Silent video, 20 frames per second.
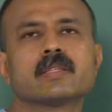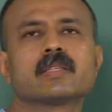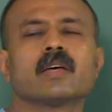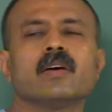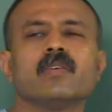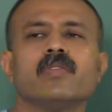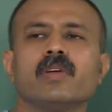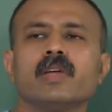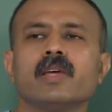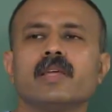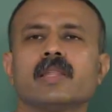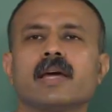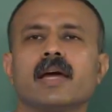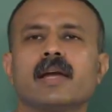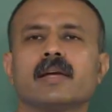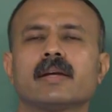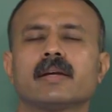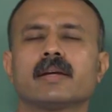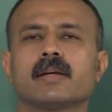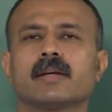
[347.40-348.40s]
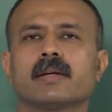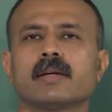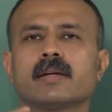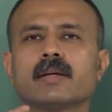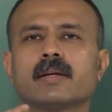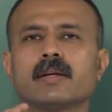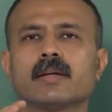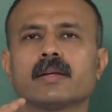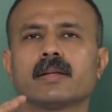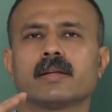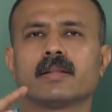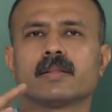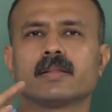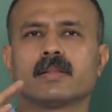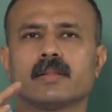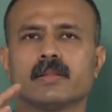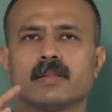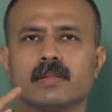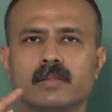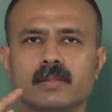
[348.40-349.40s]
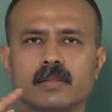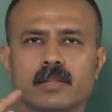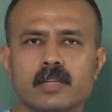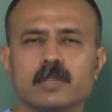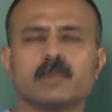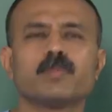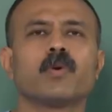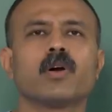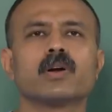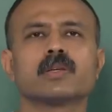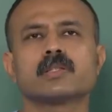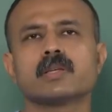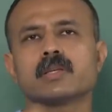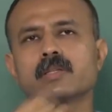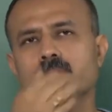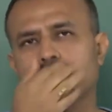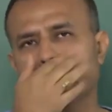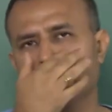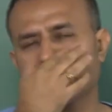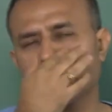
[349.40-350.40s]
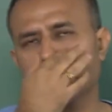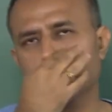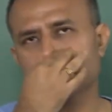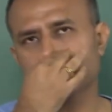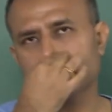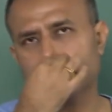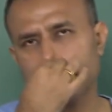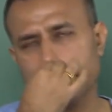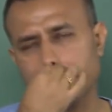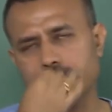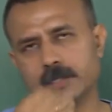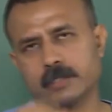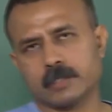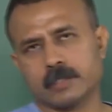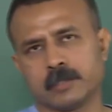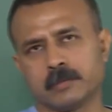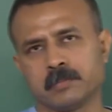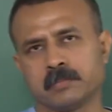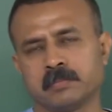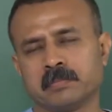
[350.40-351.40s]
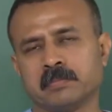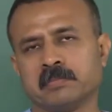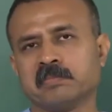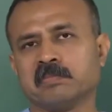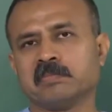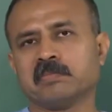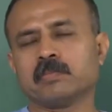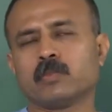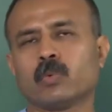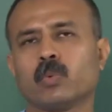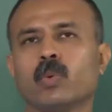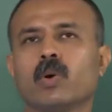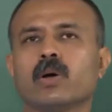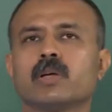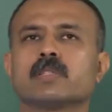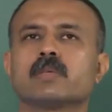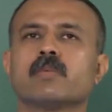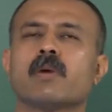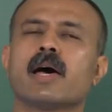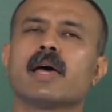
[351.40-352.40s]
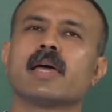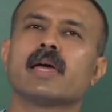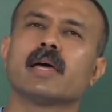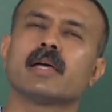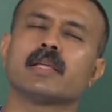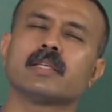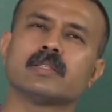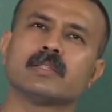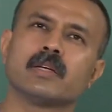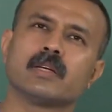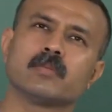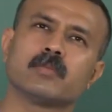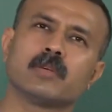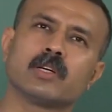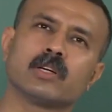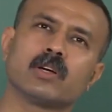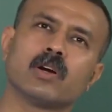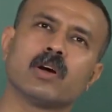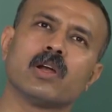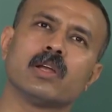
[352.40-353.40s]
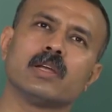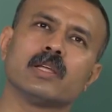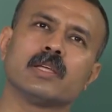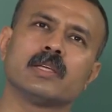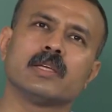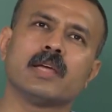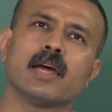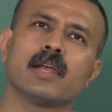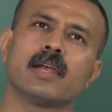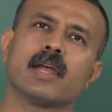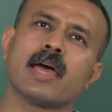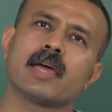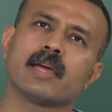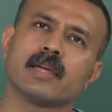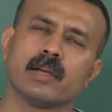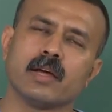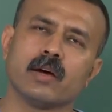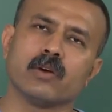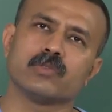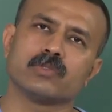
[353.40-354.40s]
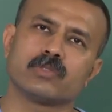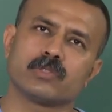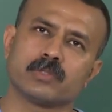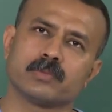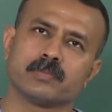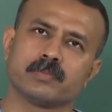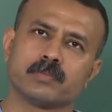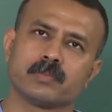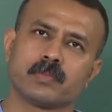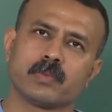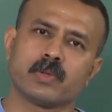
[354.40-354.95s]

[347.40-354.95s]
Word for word: the discovery that this process requires light was by a gentleman called Jan Ingenhousz.